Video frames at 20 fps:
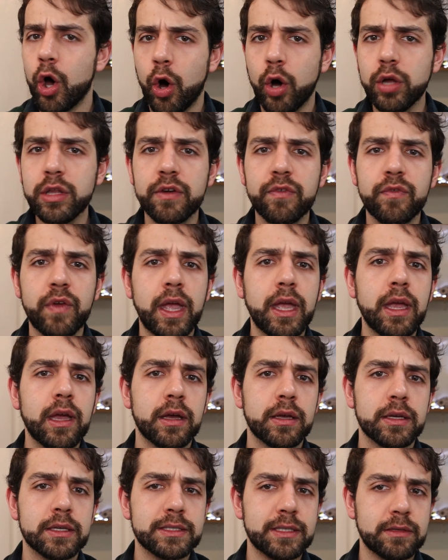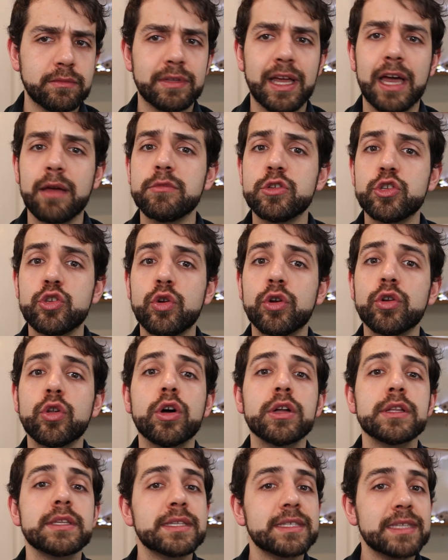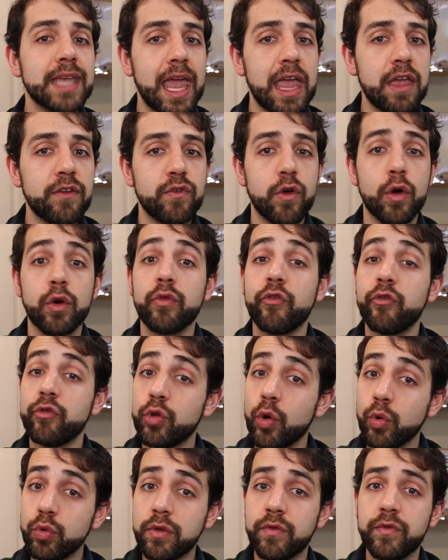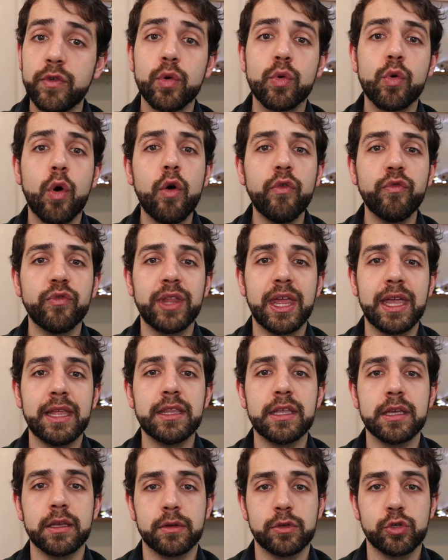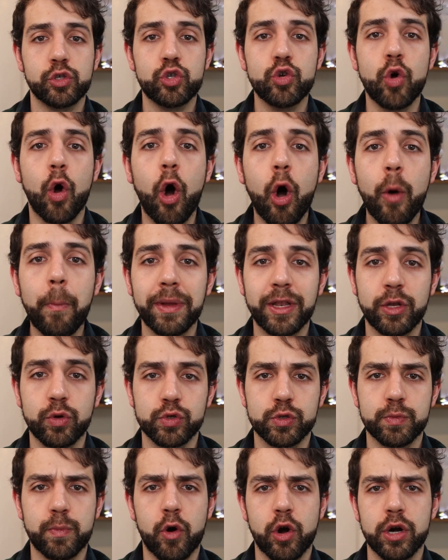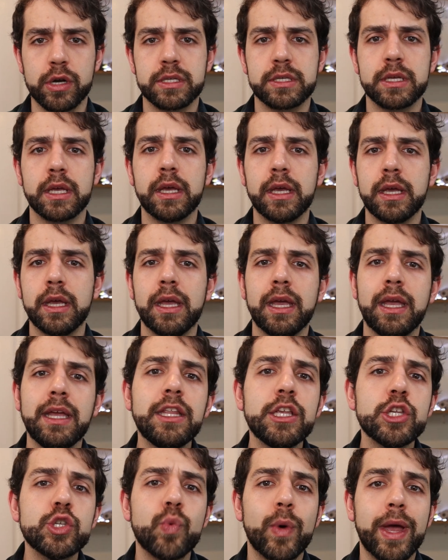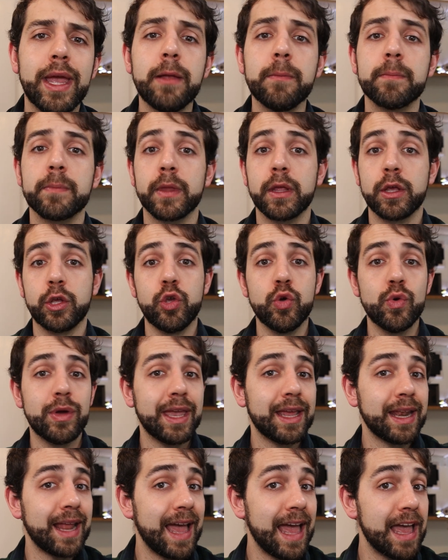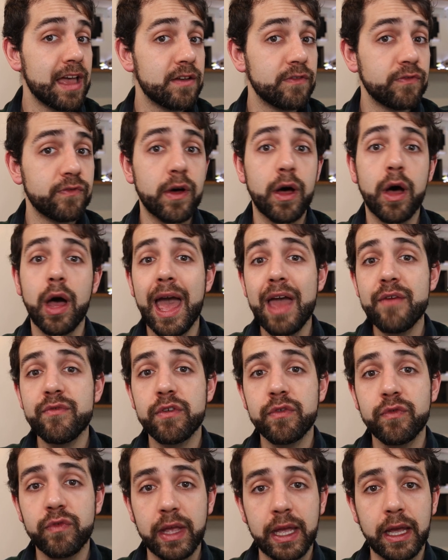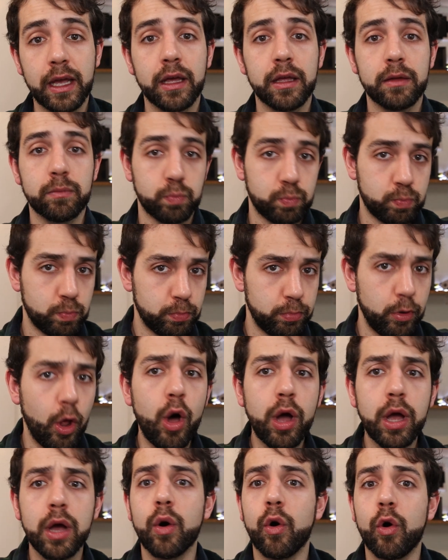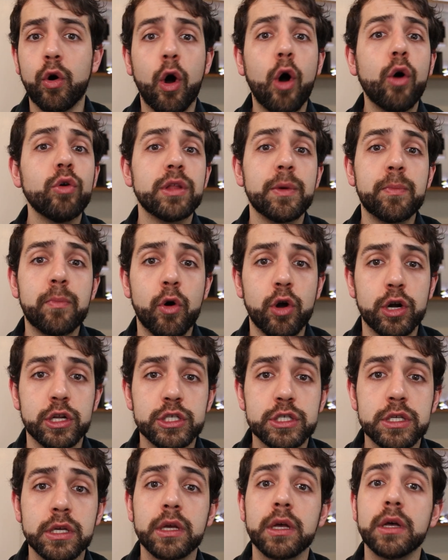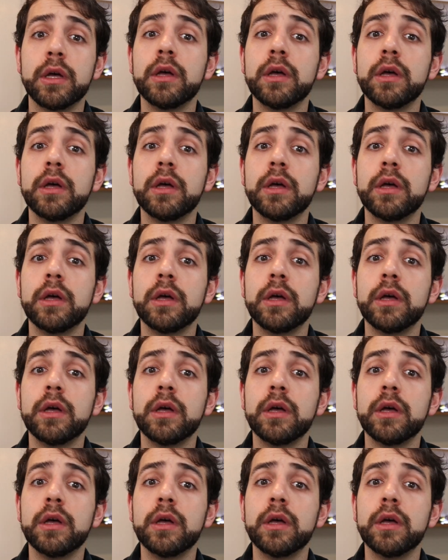Other thing, sometimes you're not safe or don't feel confident to open those ports. In this way, you can have everything blocked or all the ports